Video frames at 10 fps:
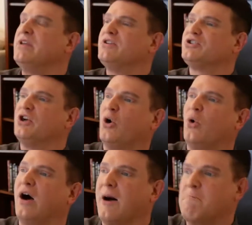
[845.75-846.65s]

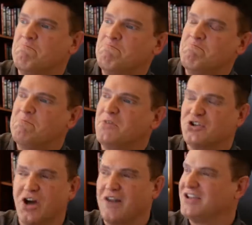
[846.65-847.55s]
So,
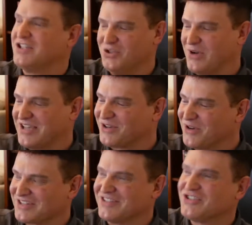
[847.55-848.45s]
just thought of this as you asked the question.